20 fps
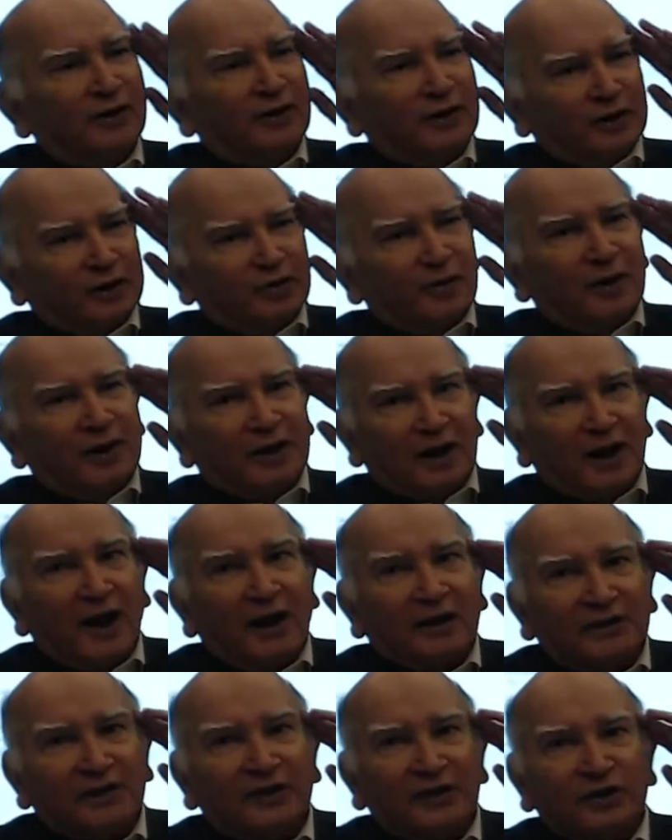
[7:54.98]
to a
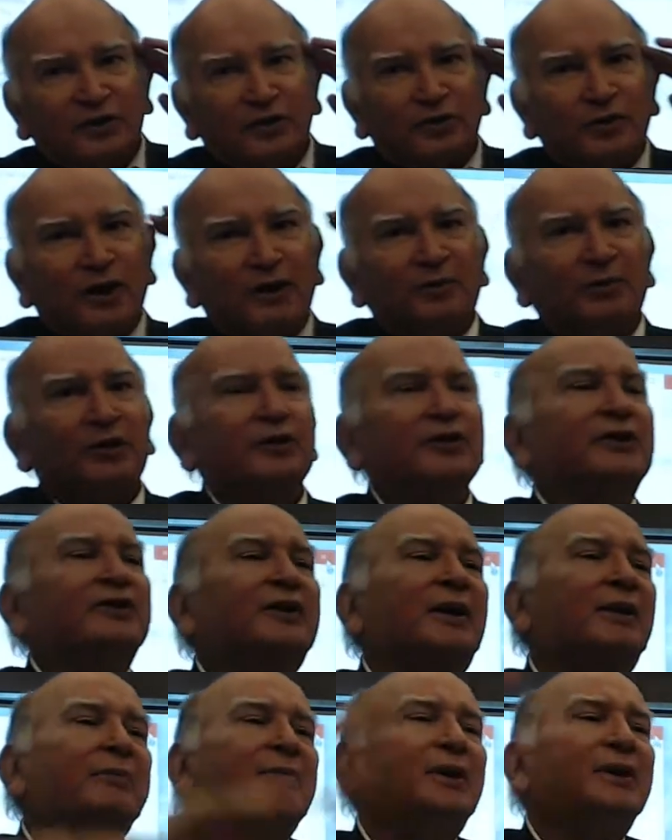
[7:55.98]
class 8 student because he's
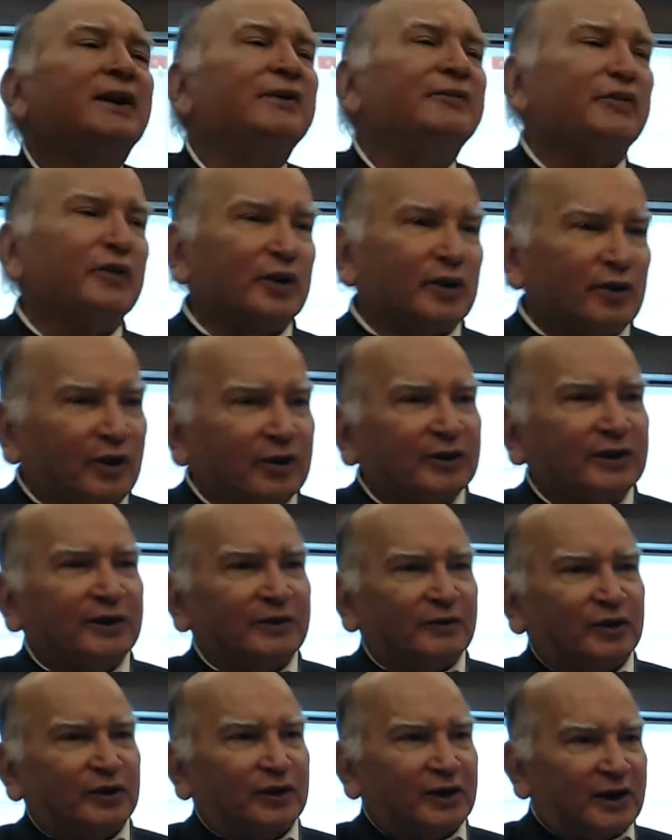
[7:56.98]
completely forgotten
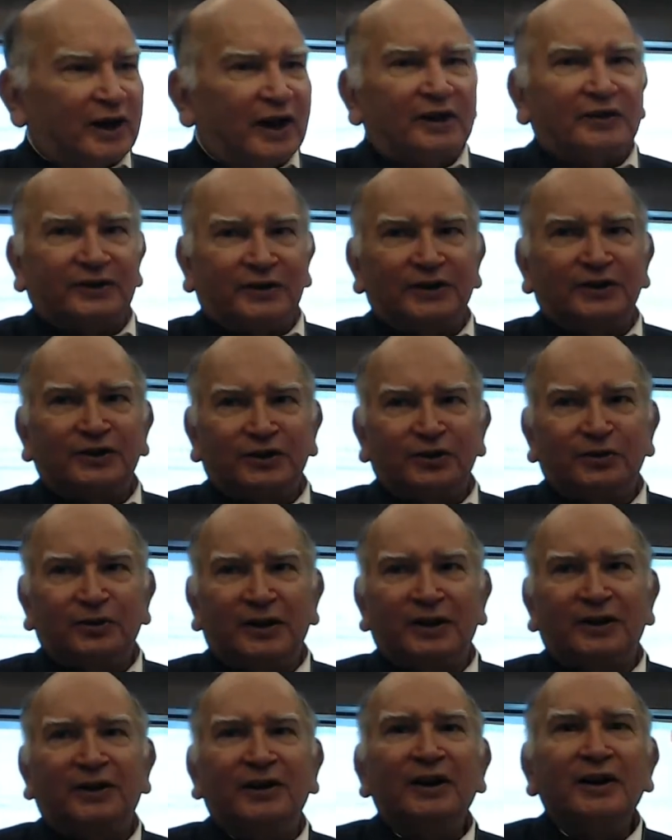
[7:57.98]
what a class 8
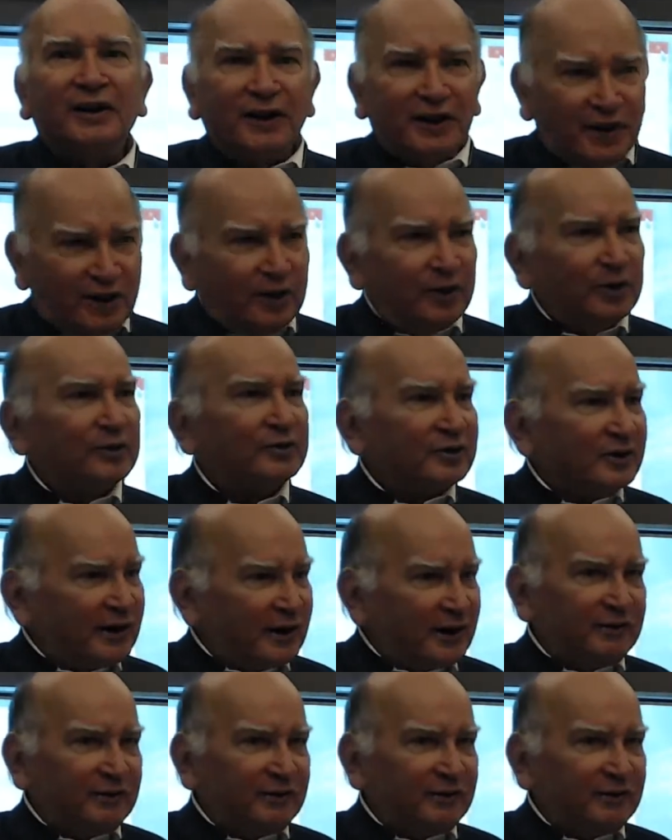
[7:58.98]
student looks like,